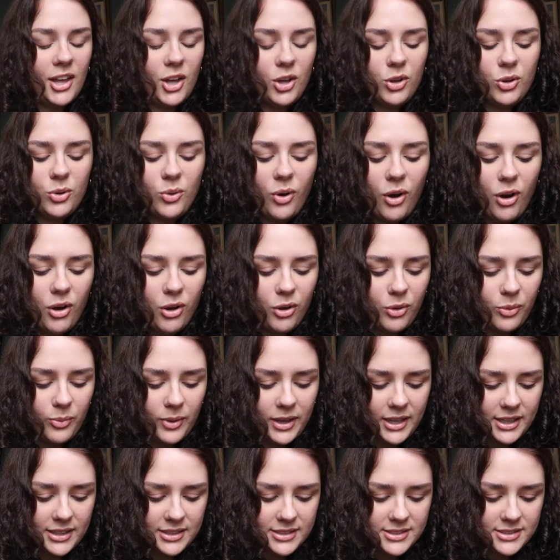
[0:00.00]
who
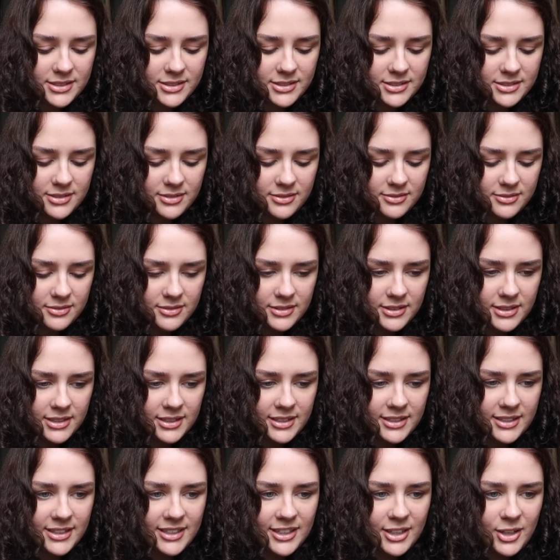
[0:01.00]
always
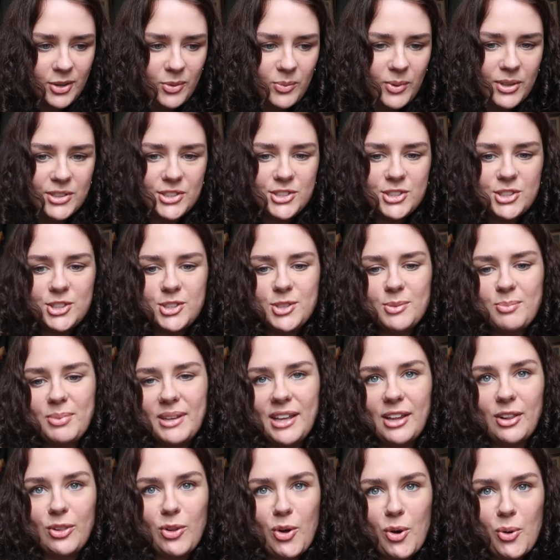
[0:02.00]
wants to be
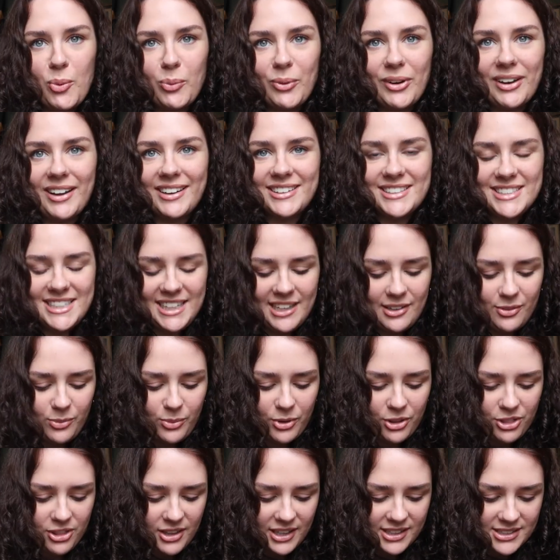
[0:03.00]
alone and deal
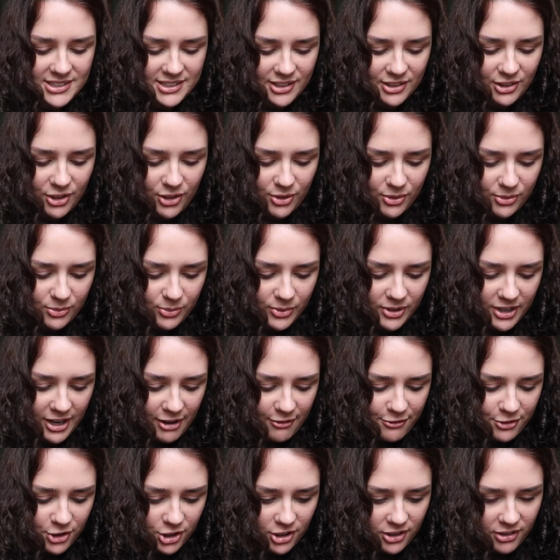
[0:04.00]
with things alone,
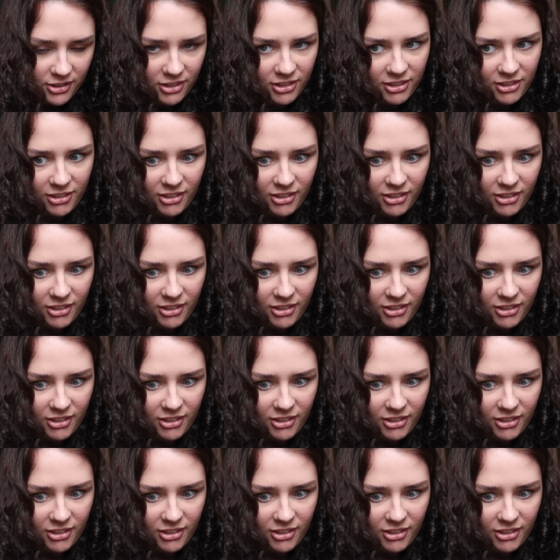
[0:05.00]
whatever.